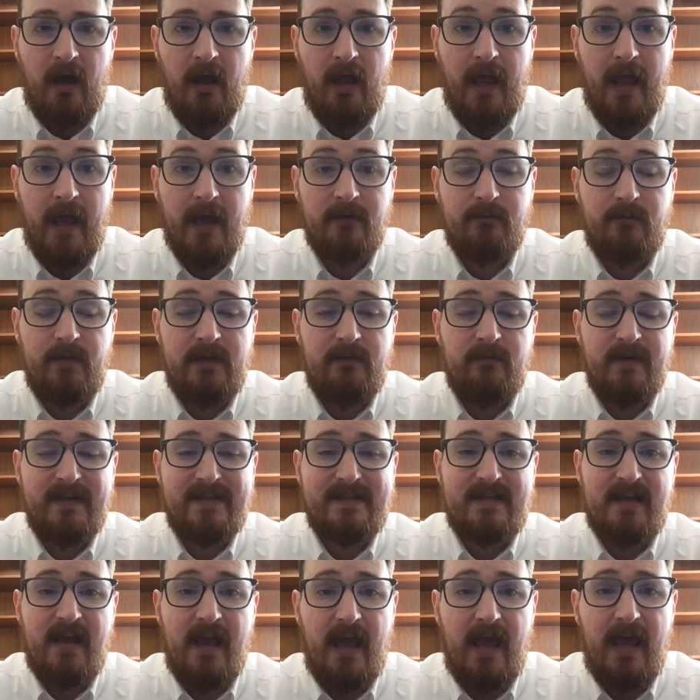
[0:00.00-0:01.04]
and we
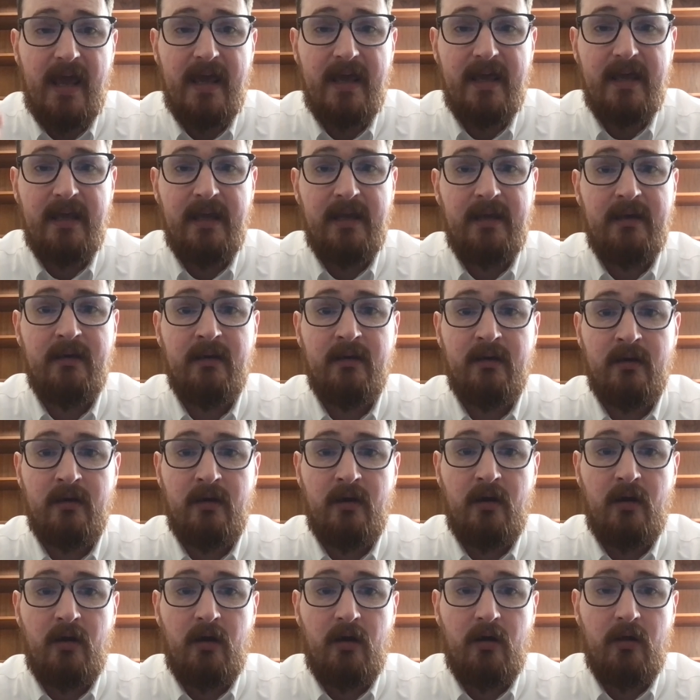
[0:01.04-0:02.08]
retain
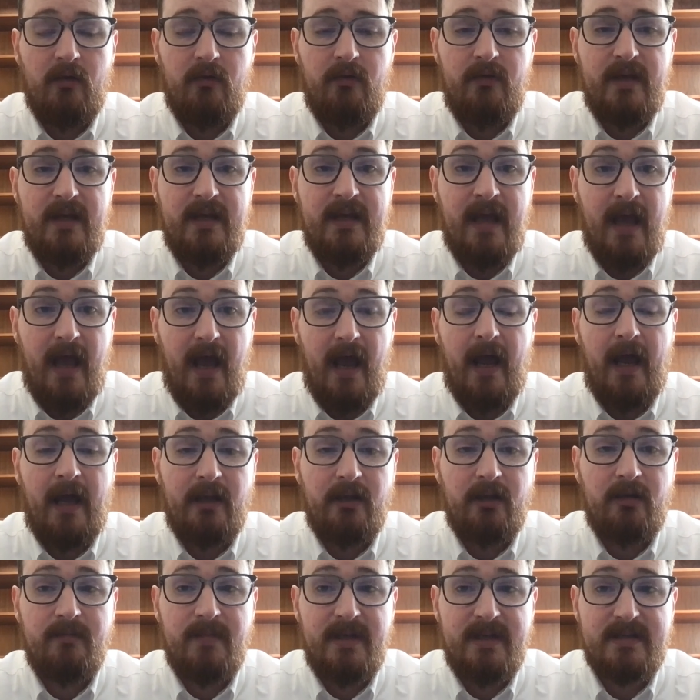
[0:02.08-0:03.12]
the
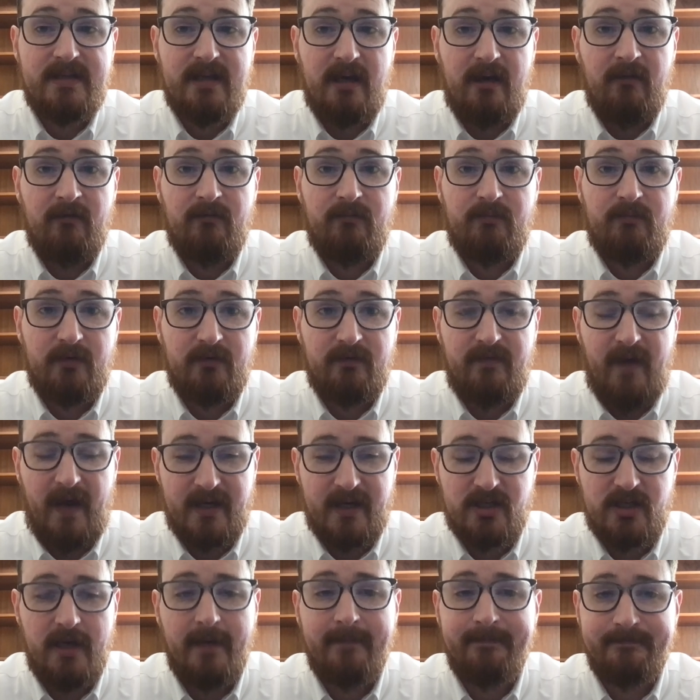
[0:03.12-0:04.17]
element of
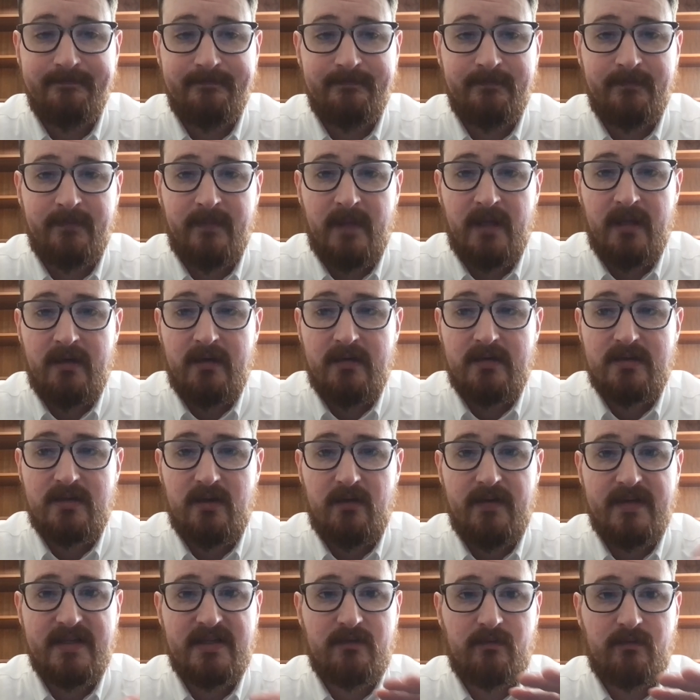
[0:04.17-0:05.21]
perfection. So,
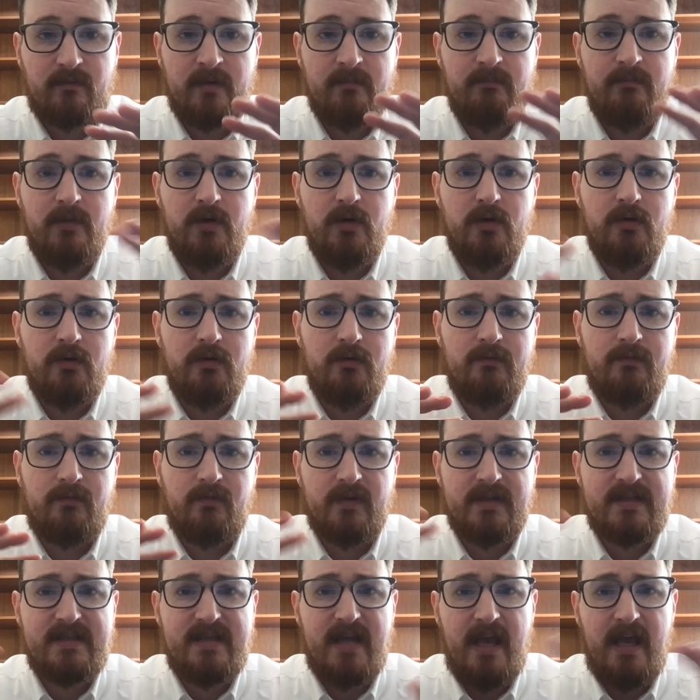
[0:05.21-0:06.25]
this remove,
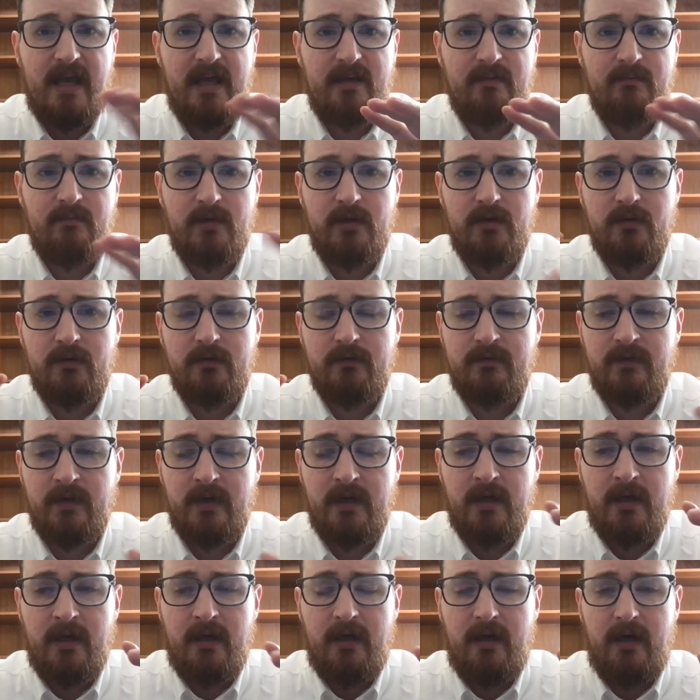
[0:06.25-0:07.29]
retain, move
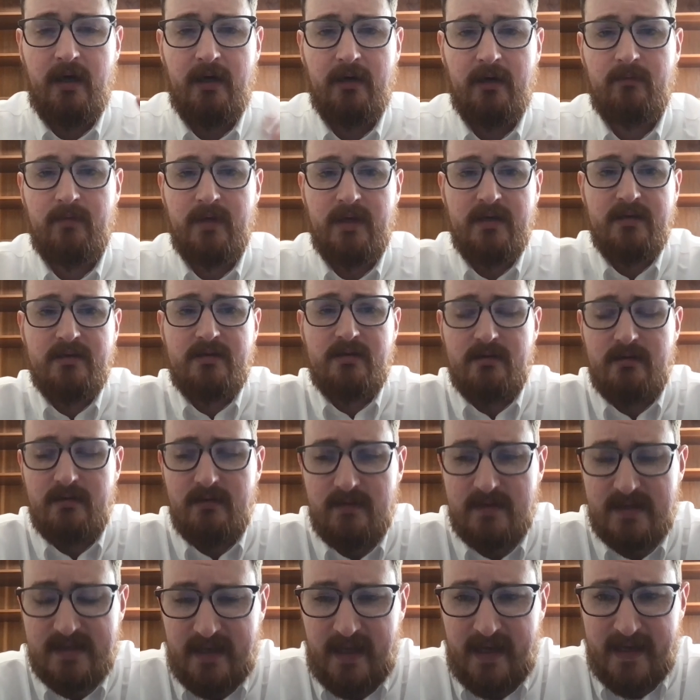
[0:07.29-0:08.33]
uh, we
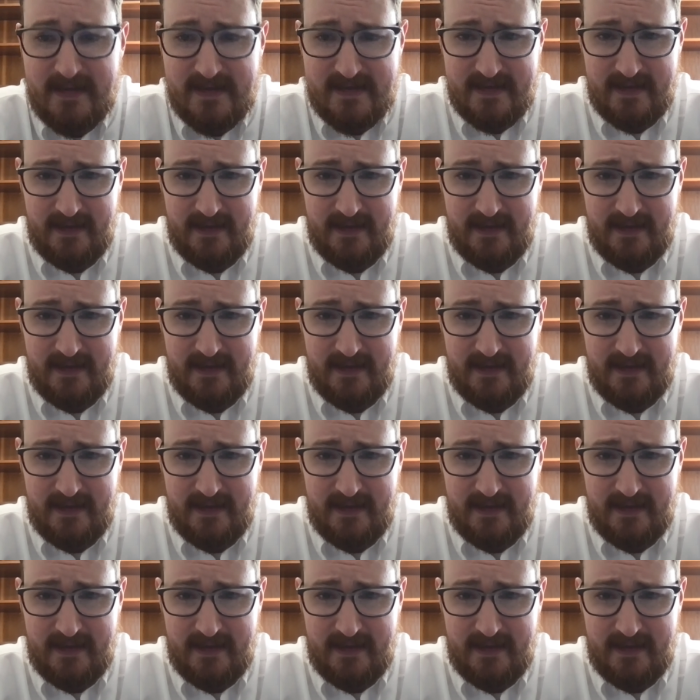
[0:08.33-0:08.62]
introduced last